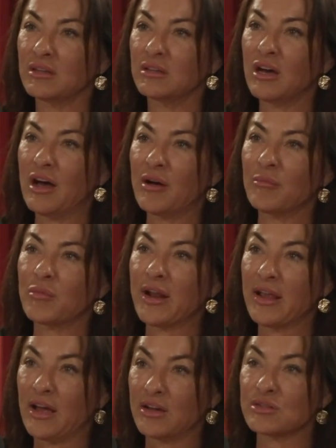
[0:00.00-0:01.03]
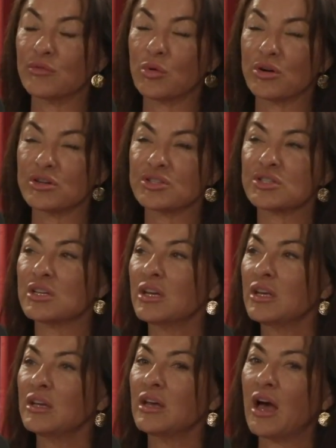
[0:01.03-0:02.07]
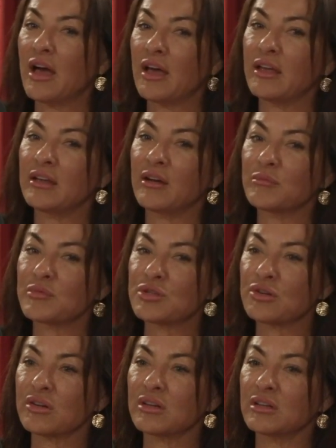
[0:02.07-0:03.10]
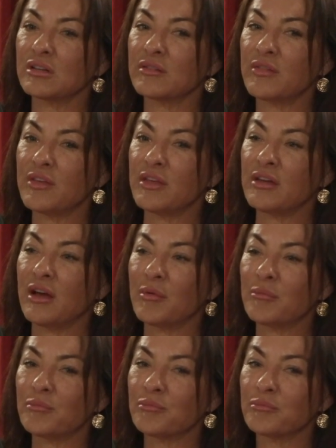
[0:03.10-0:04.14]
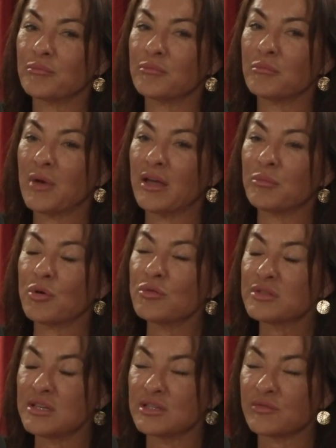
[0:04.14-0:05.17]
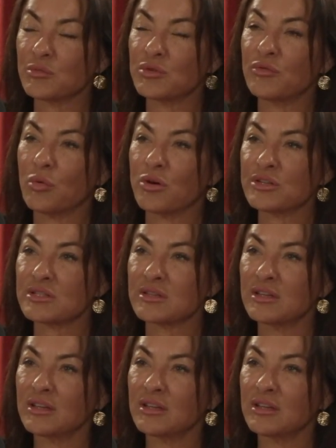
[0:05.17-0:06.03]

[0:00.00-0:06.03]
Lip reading: When I got divorced, I took the my proceeds from the divorce